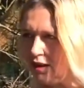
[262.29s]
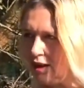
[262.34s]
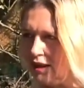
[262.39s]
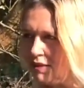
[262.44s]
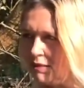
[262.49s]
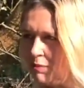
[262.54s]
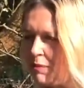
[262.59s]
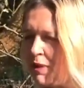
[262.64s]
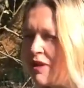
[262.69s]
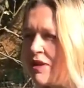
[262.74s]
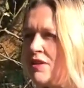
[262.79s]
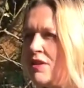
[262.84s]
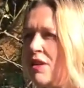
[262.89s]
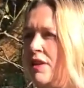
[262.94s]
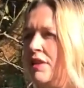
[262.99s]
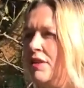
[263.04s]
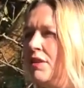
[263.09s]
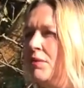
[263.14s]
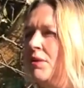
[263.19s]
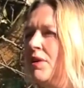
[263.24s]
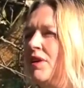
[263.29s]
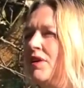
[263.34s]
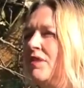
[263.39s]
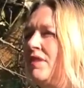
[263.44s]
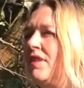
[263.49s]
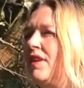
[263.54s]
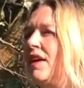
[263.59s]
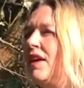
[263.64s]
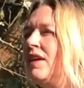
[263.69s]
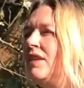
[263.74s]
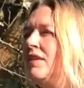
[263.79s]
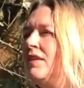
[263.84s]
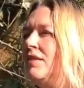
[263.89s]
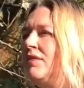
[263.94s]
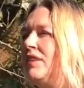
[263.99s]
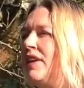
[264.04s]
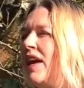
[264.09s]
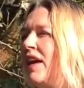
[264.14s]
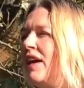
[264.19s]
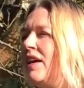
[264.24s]
especially towards the end
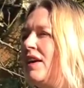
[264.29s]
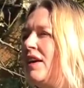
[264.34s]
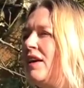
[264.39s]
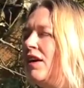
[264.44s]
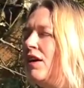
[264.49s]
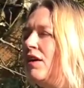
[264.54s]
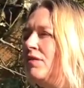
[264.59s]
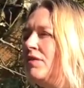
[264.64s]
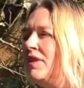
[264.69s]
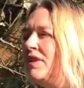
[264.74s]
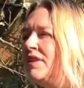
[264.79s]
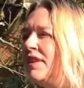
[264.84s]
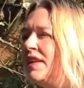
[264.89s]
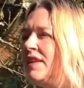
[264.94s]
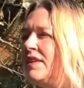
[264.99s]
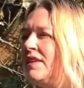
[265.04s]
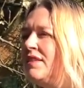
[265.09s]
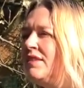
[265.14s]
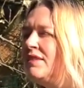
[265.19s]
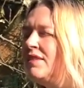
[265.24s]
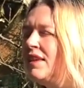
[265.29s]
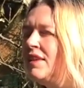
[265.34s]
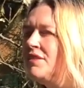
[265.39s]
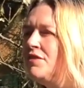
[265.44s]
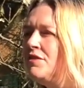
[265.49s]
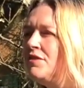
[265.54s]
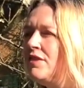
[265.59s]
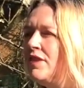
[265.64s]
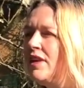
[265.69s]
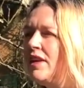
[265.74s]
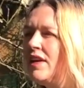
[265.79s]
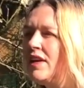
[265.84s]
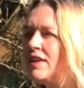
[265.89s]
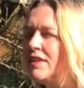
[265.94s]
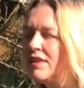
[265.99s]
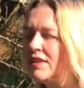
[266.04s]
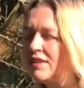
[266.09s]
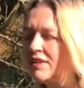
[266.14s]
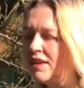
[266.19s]
of the 19th century and